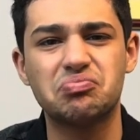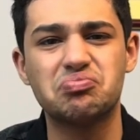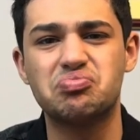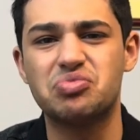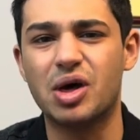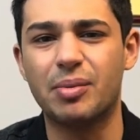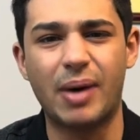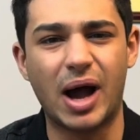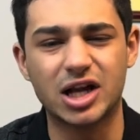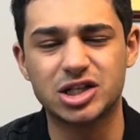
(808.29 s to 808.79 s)

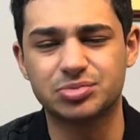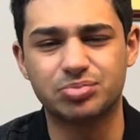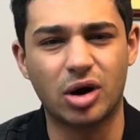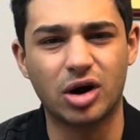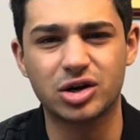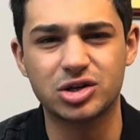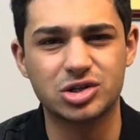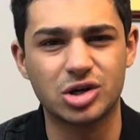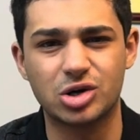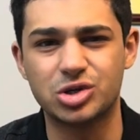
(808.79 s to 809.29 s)
the batch
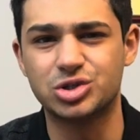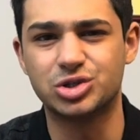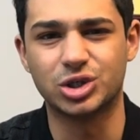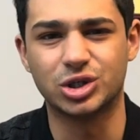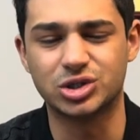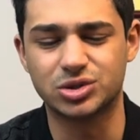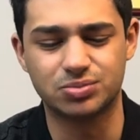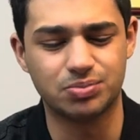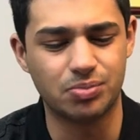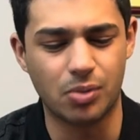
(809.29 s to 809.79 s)
products are
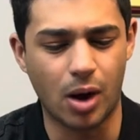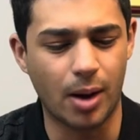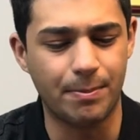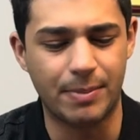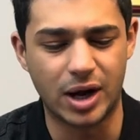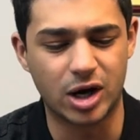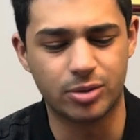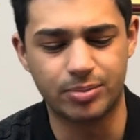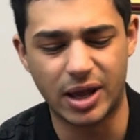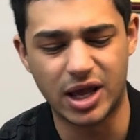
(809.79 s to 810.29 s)
just a
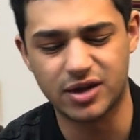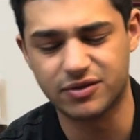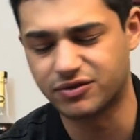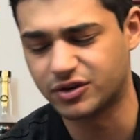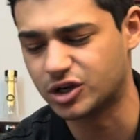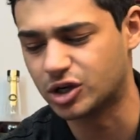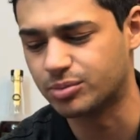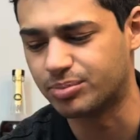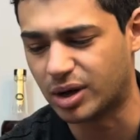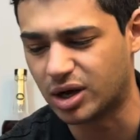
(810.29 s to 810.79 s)
better bang for
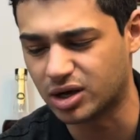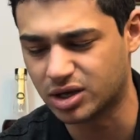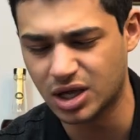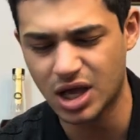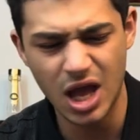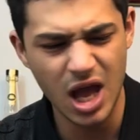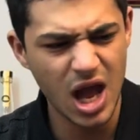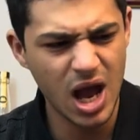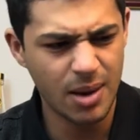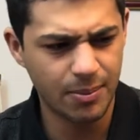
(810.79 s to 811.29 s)
your buck.
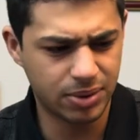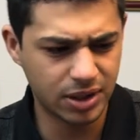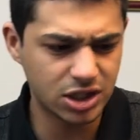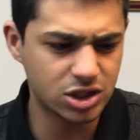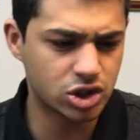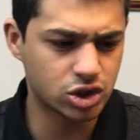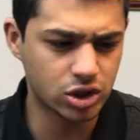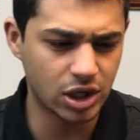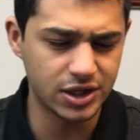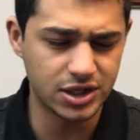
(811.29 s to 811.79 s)
But
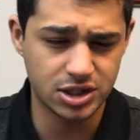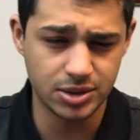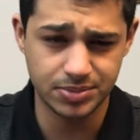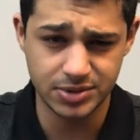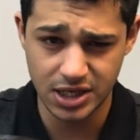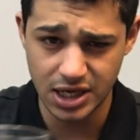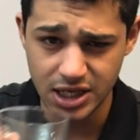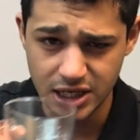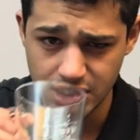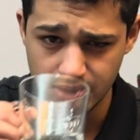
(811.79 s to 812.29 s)
let's try this
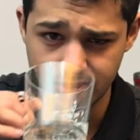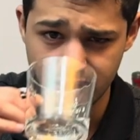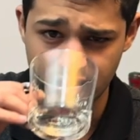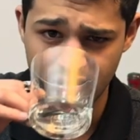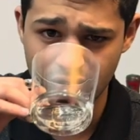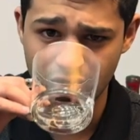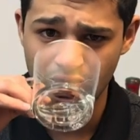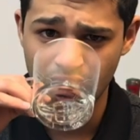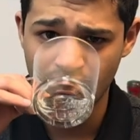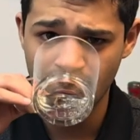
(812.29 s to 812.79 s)
Obtainium
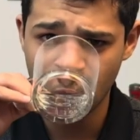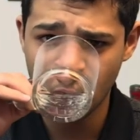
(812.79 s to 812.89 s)
here.